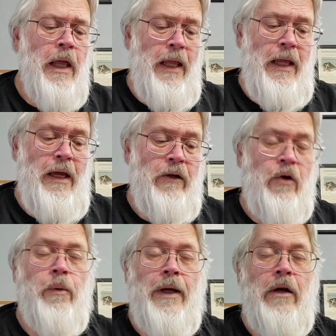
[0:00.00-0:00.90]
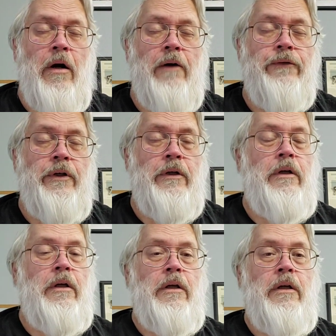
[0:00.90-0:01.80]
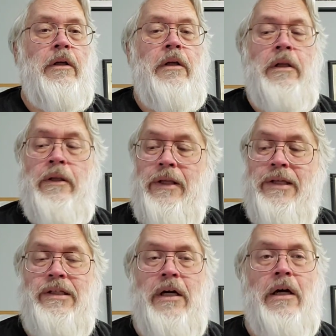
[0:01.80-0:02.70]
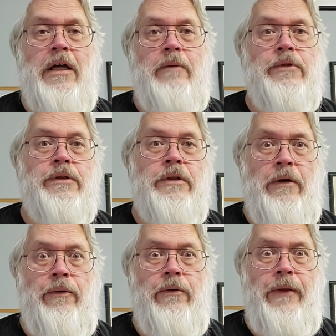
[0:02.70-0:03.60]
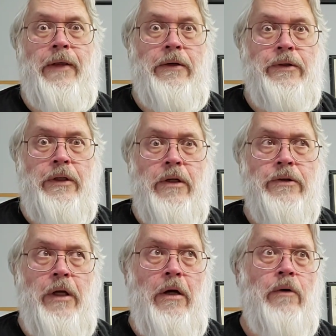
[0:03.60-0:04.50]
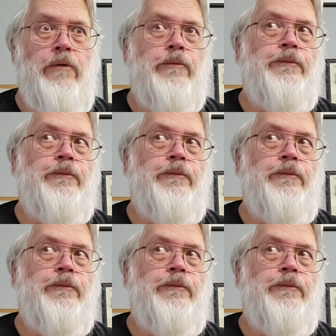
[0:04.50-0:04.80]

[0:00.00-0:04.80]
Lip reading: And quite often in these times, 3,000 years ago,